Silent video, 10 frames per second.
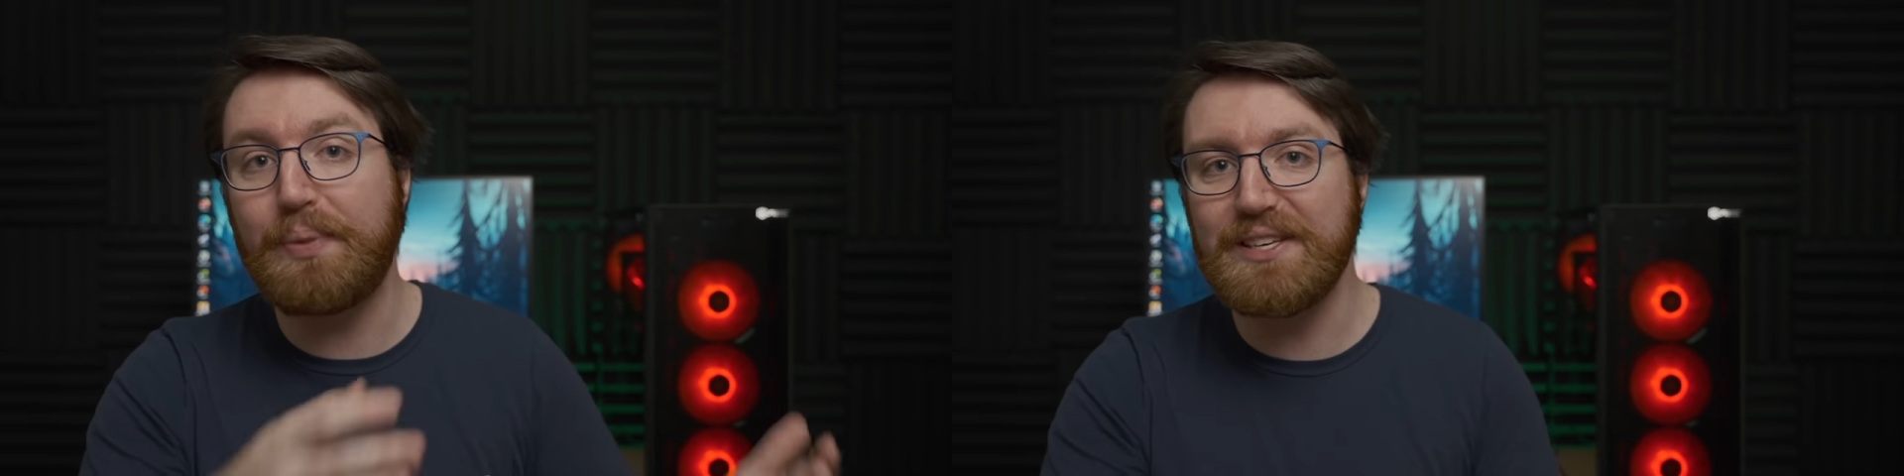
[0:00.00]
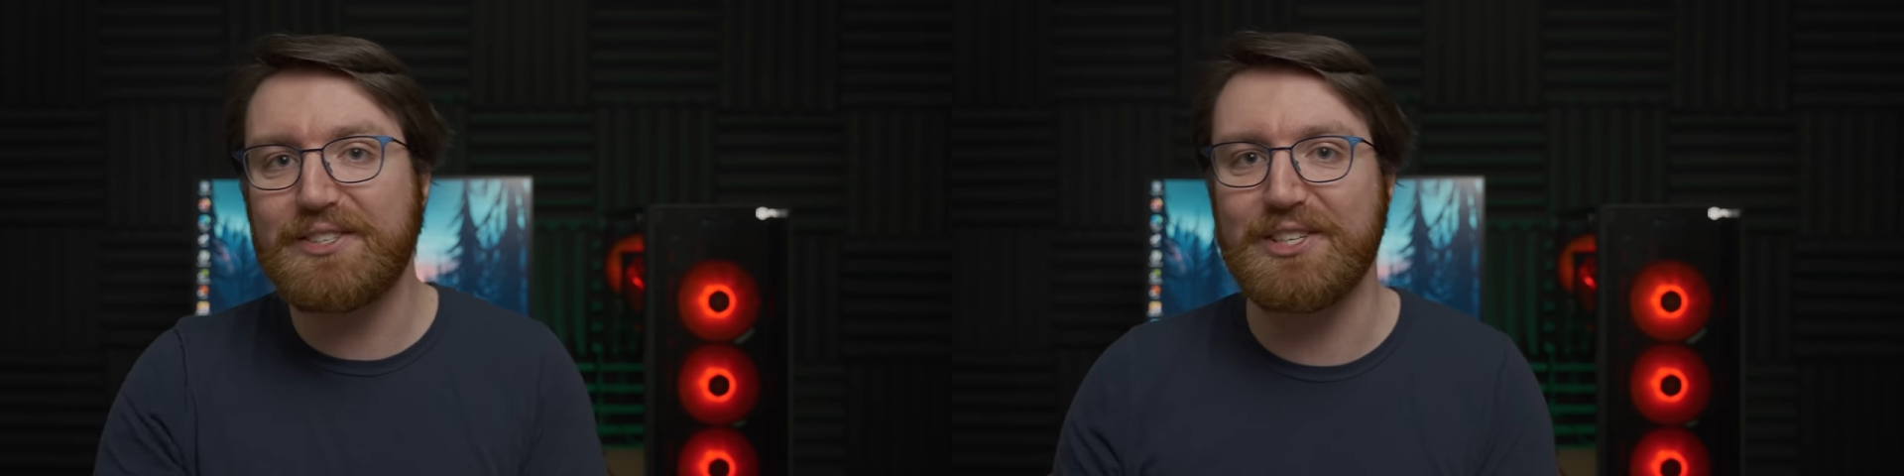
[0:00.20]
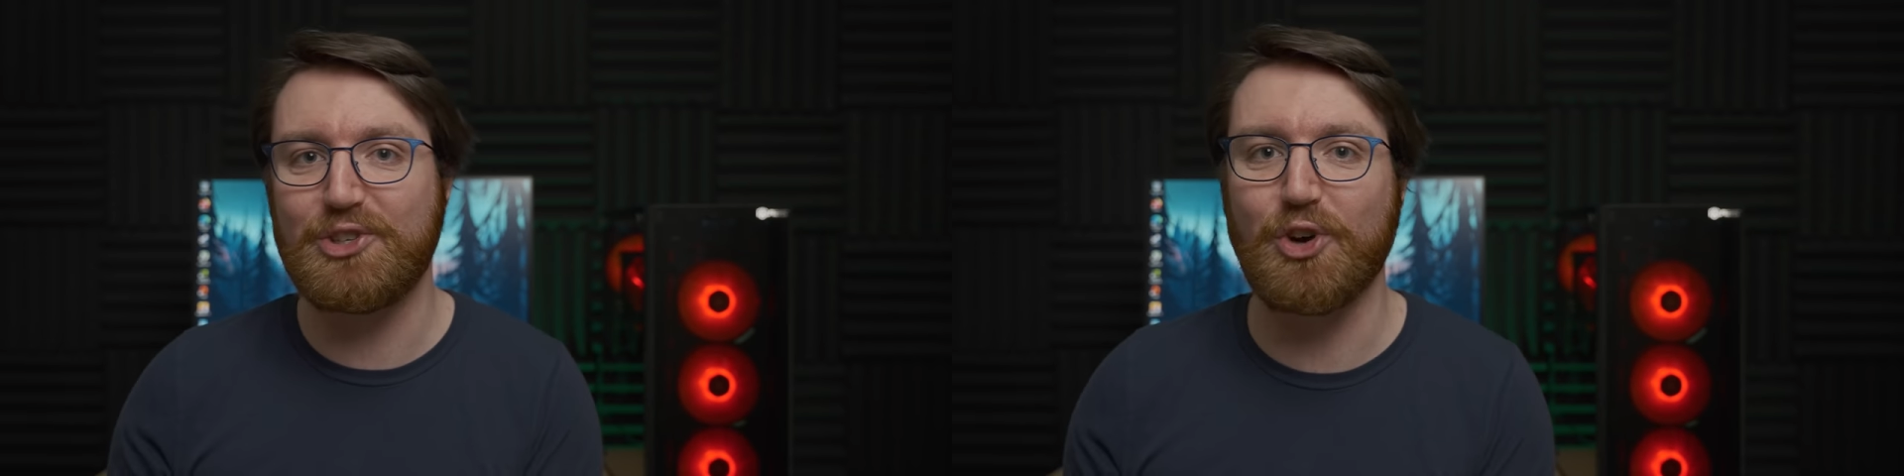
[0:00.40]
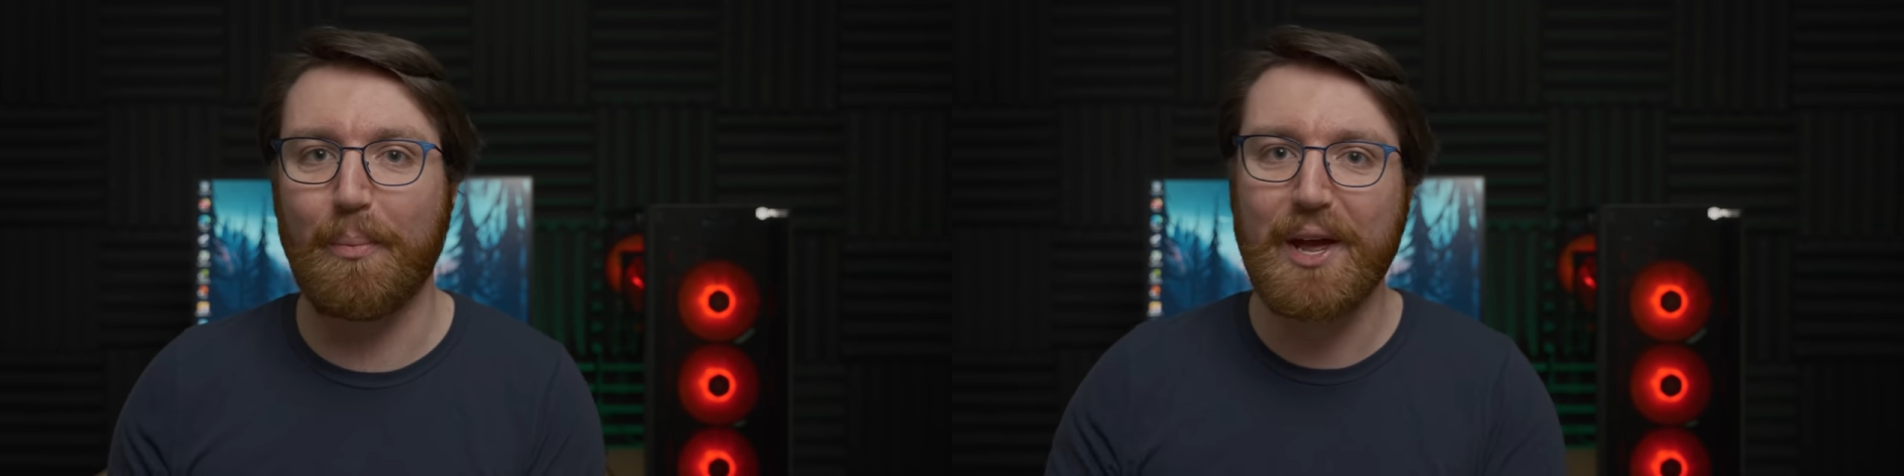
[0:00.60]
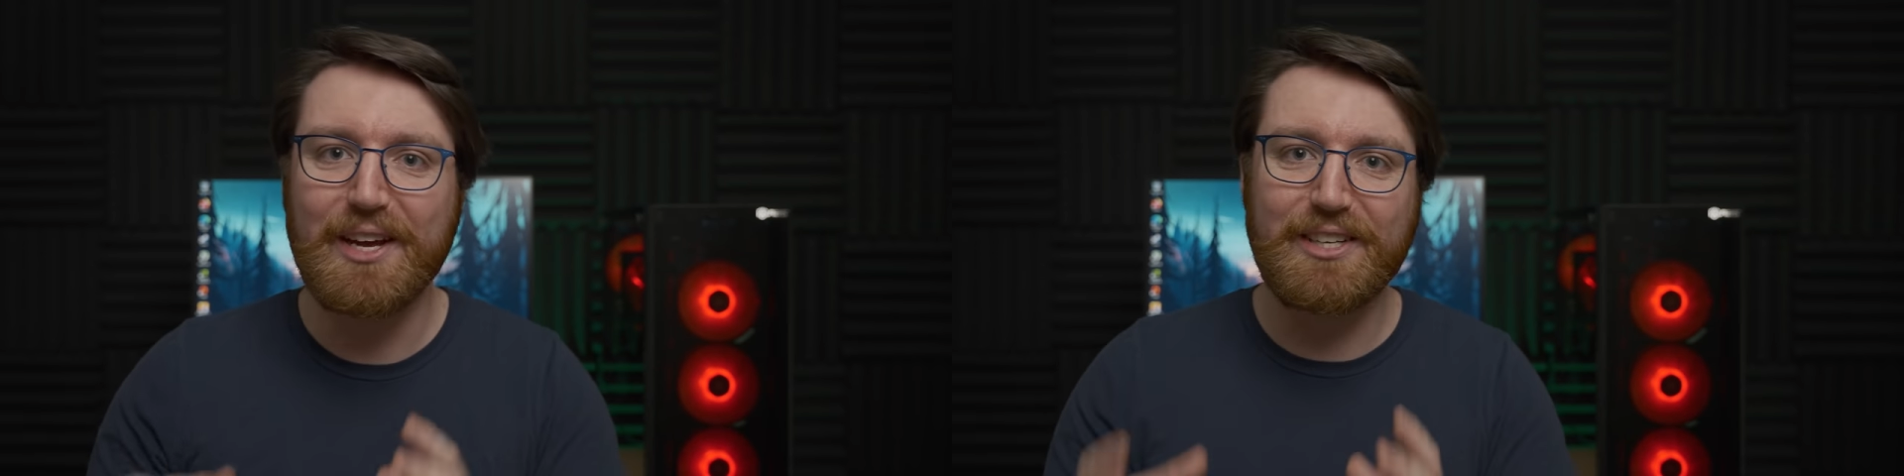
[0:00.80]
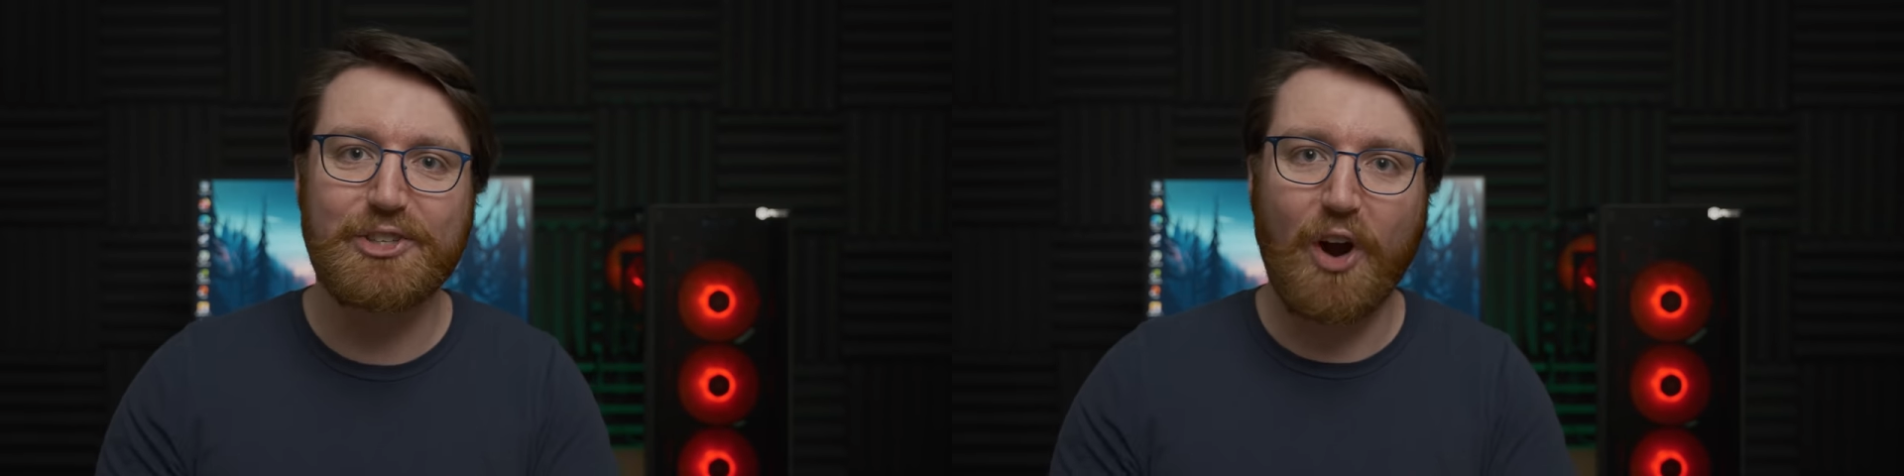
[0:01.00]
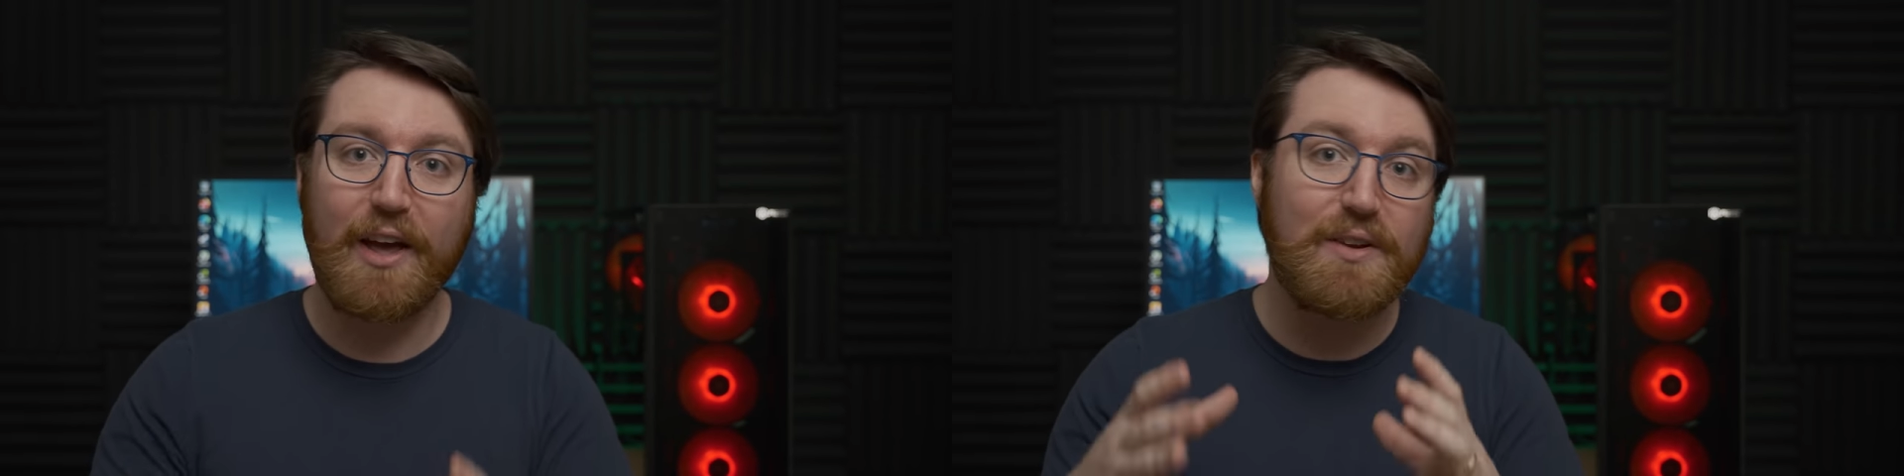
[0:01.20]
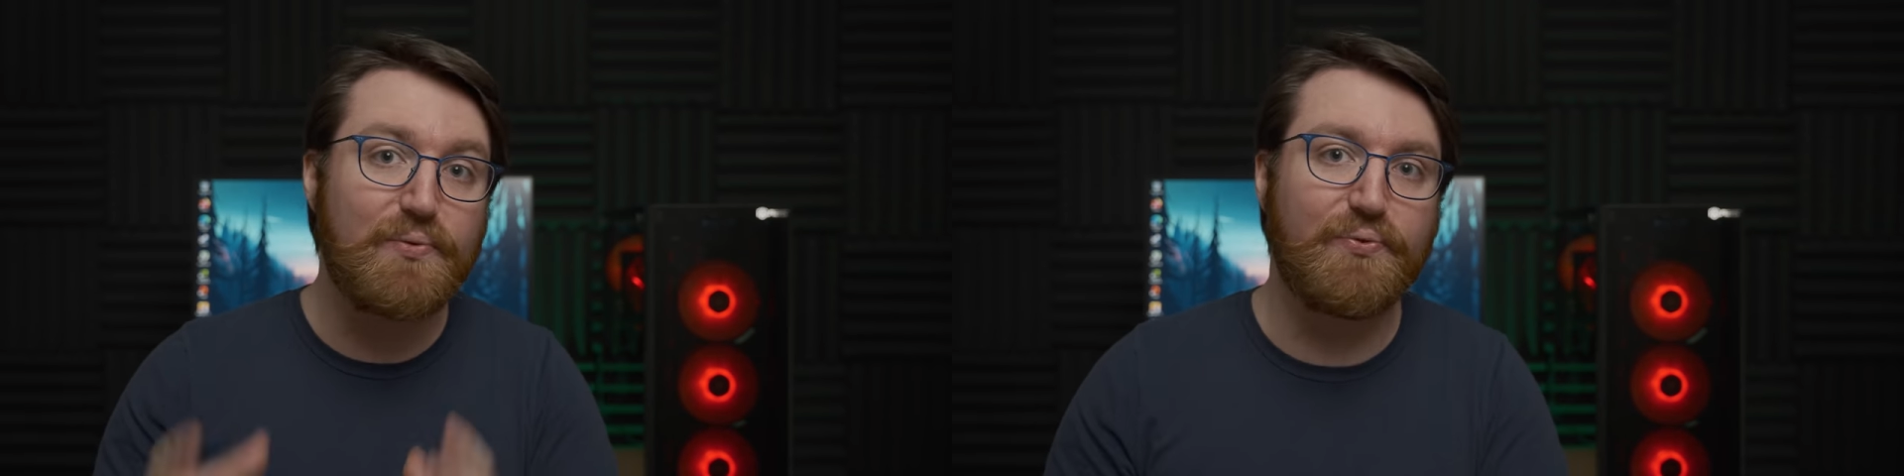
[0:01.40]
PC shop to try and